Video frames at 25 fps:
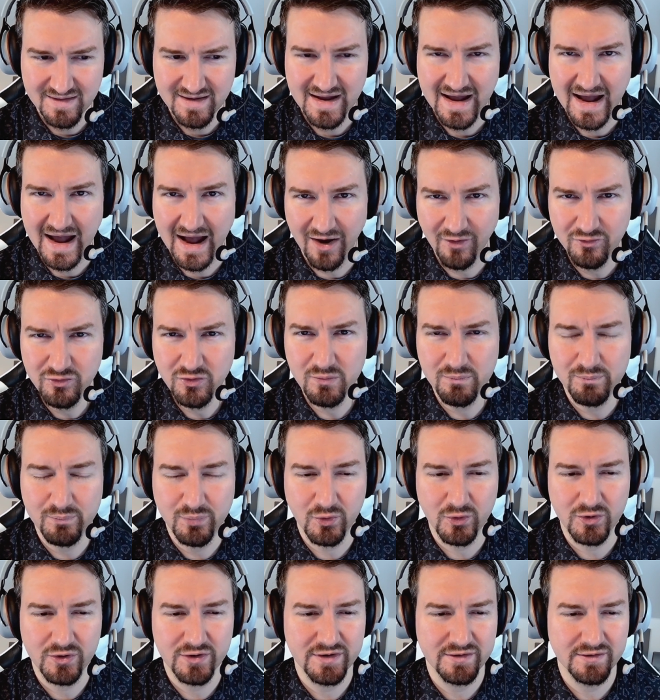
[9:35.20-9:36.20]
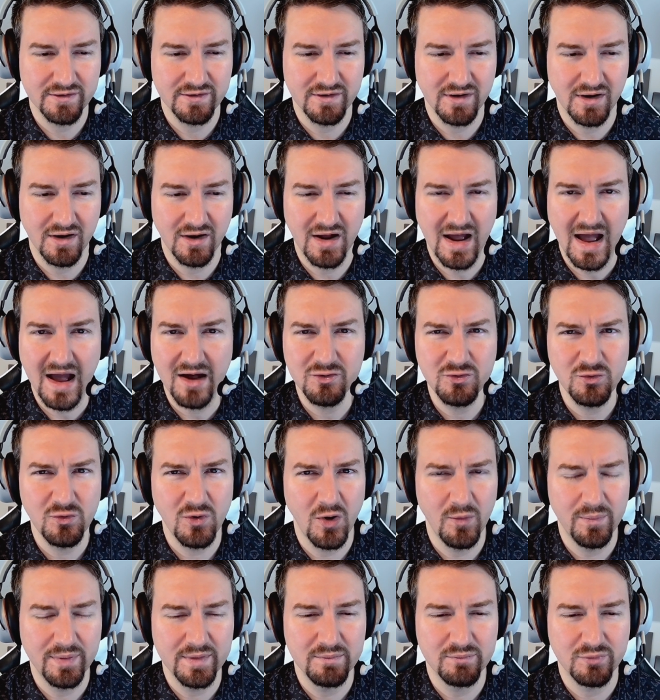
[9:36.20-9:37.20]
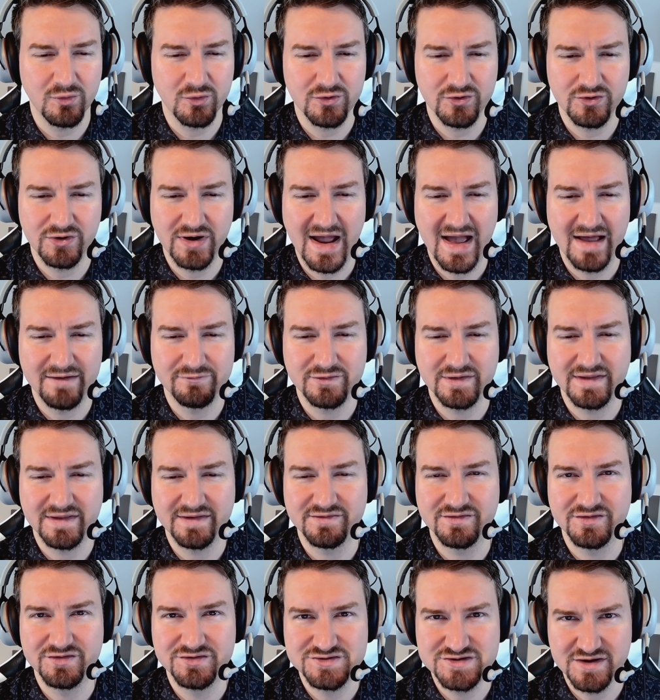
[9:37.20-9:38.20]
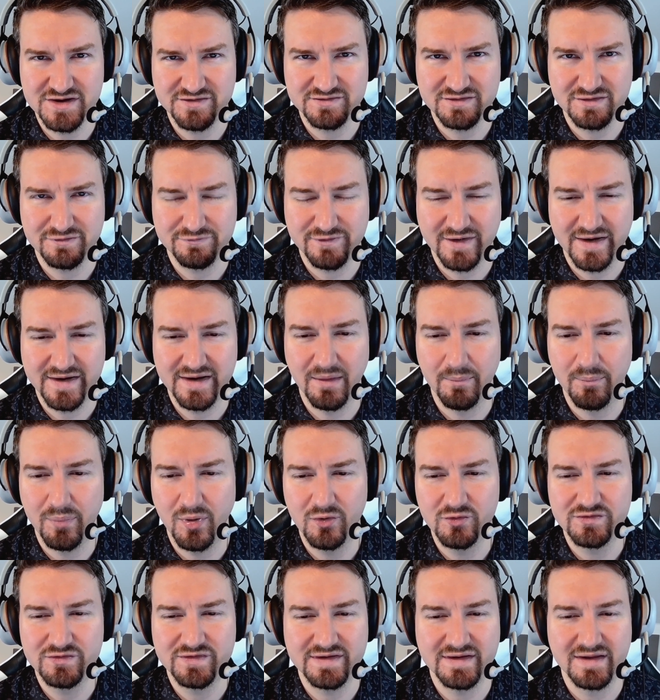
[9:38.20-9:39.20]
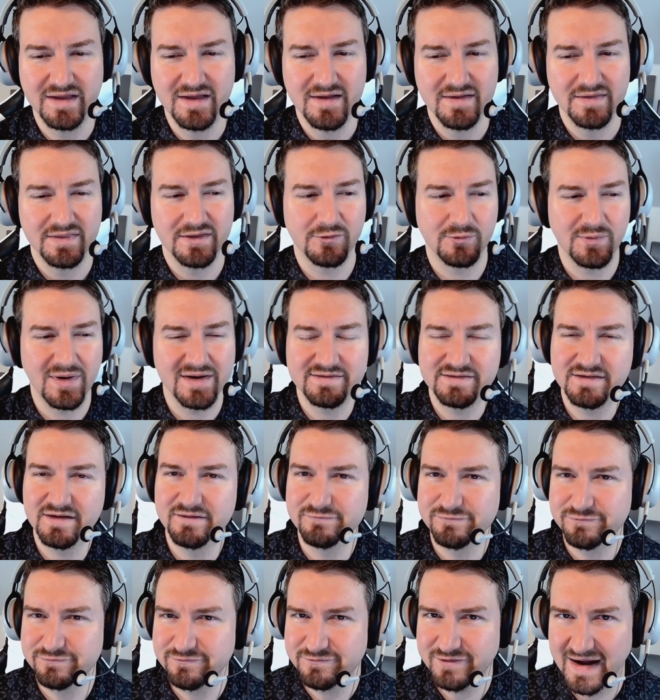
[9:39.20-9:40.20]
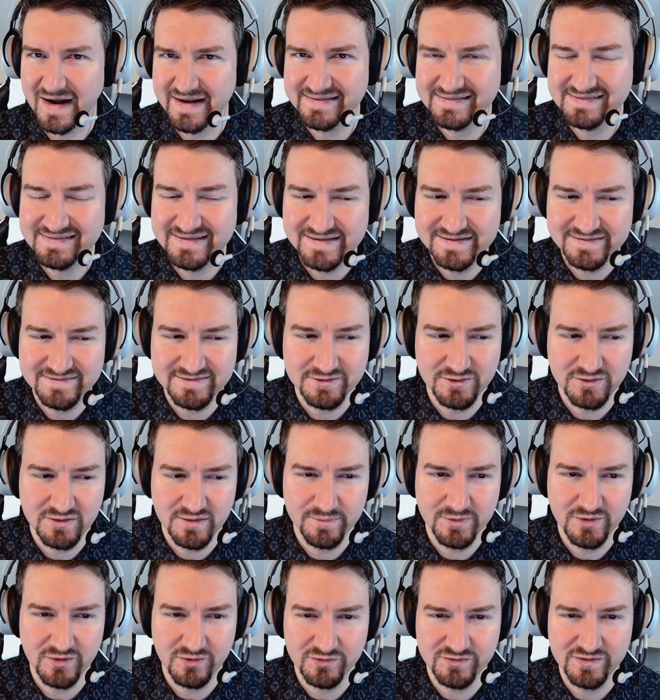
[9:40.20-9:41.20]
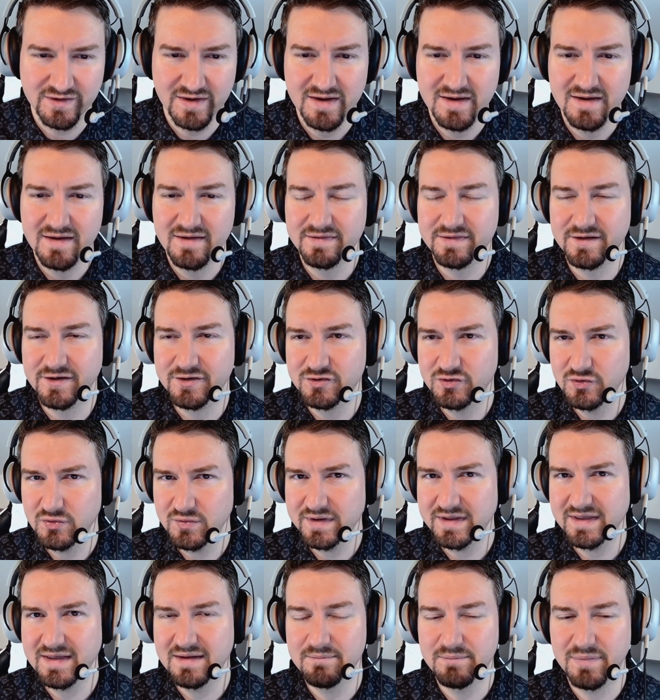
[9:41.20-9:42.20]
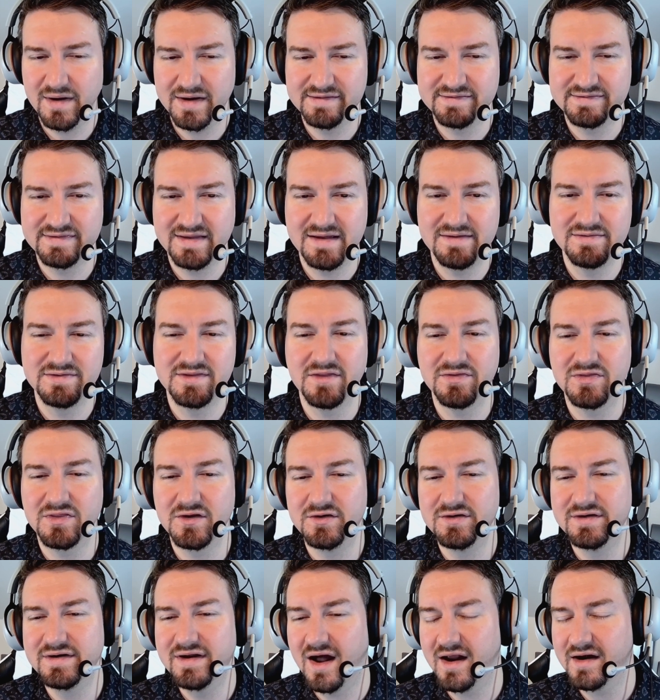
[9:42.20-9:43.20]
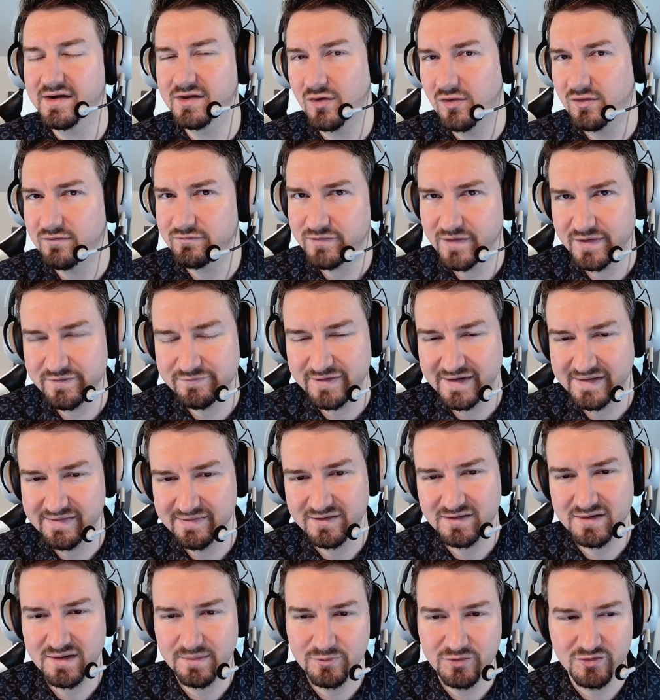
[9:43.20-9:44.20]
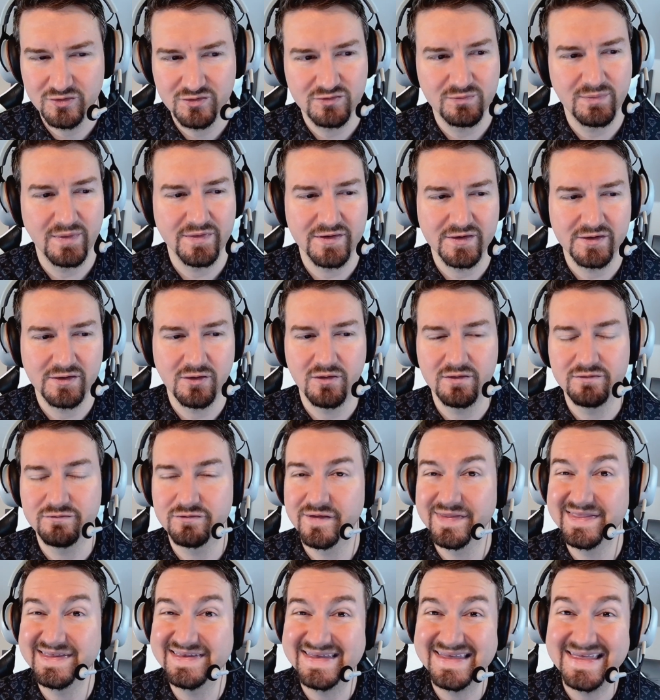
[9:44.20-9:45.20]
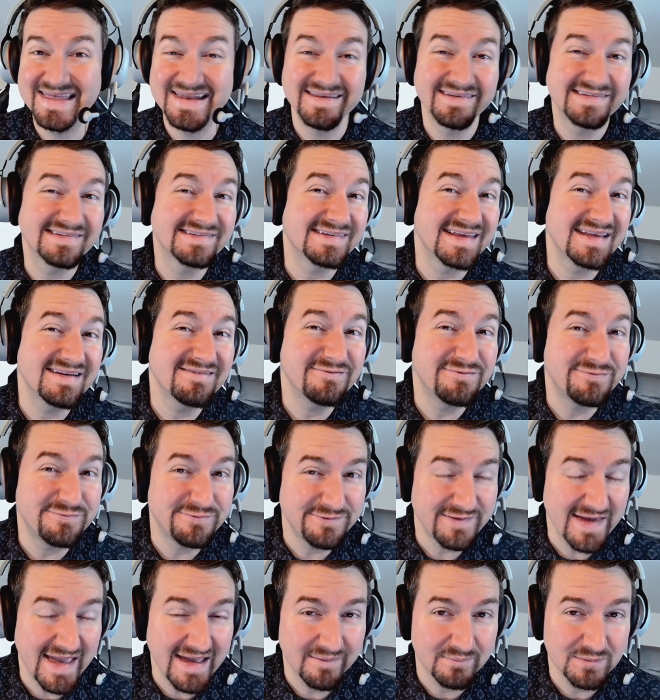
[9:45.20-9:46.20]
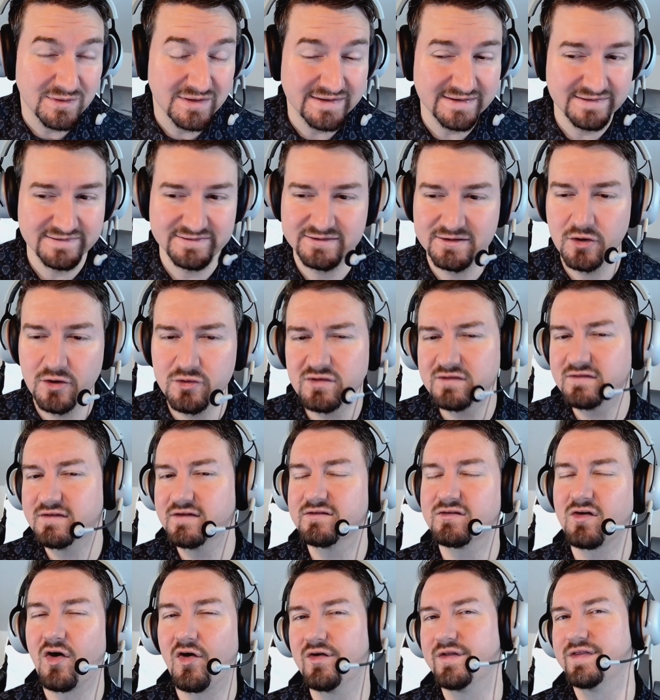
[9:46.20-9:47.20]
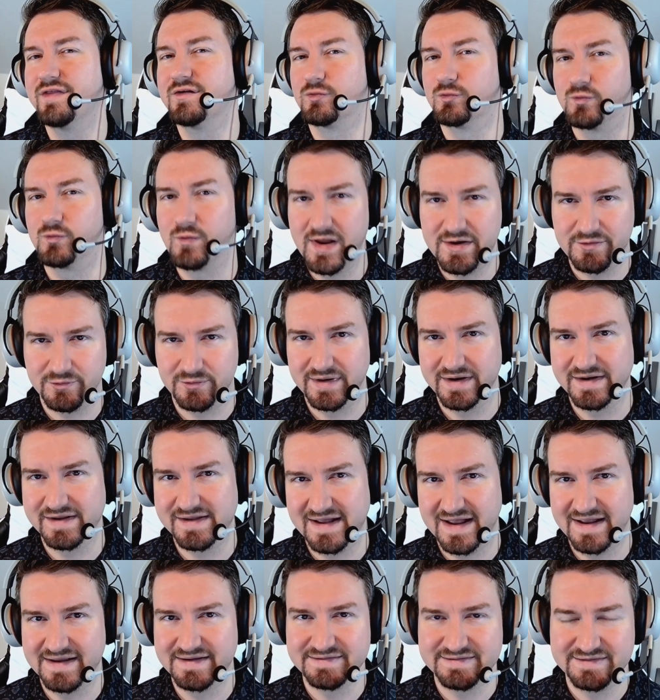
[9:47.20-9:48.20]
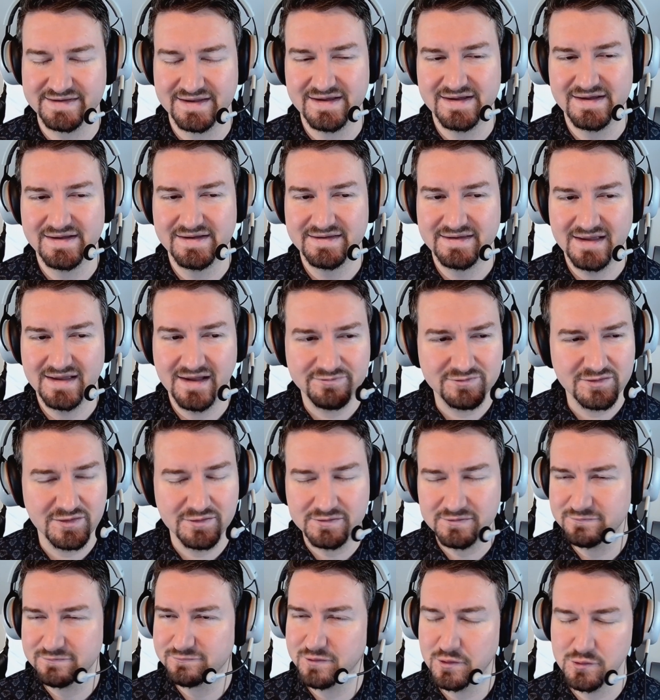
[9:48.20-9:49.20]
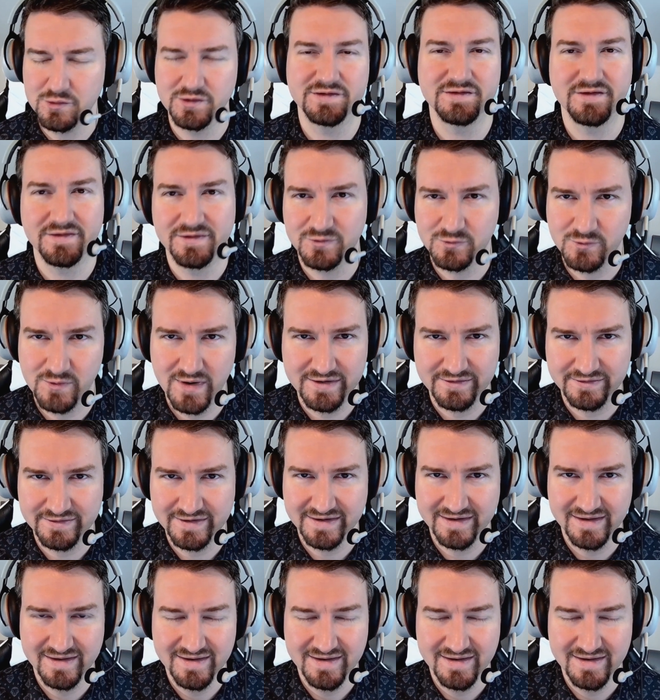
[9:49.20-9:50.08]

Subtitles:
How do open border advocates justify opposing the arrest of violent criminals? They're doing it by saying that they're not going for the violent criminals, but they're going for the innocent families. Notice it's all in the rhetoric, guys. You have to focus on the rhetoric.